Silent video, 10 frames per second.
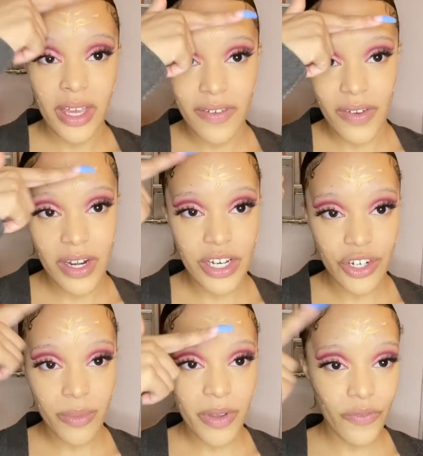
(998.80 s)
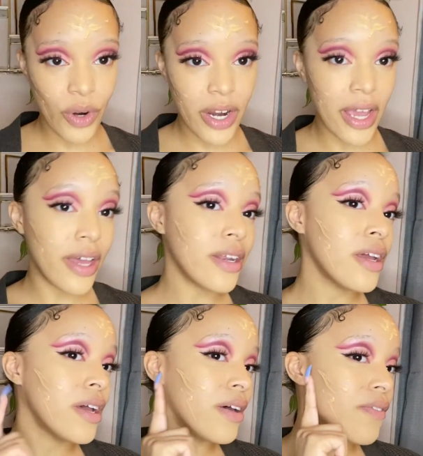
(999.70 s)
foundation on my forehead,
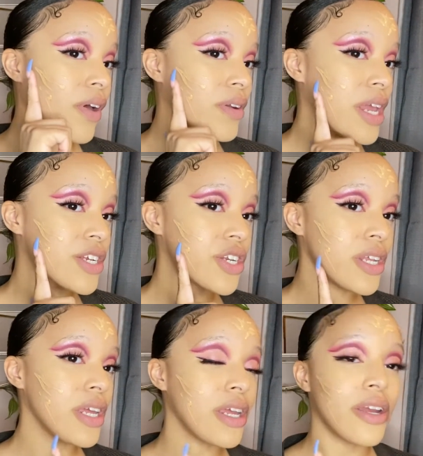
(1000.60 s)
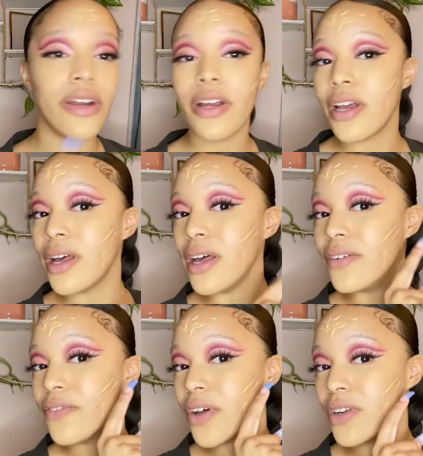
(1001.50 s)
foundation here,
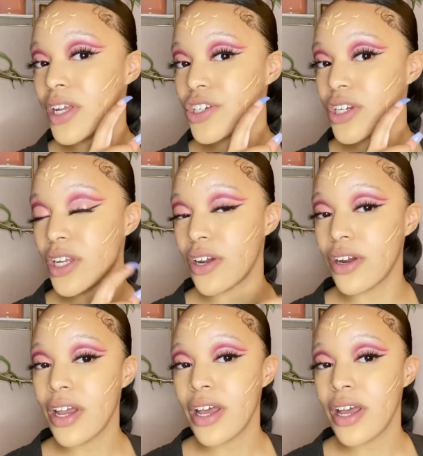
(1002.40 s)
and foundation here.